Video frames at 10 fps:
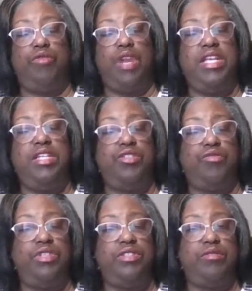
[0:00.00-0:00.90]
range,
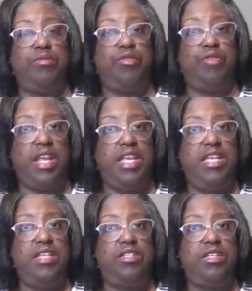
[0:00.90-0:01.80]
a reasonable
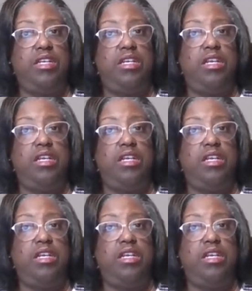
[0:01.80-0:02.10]
range,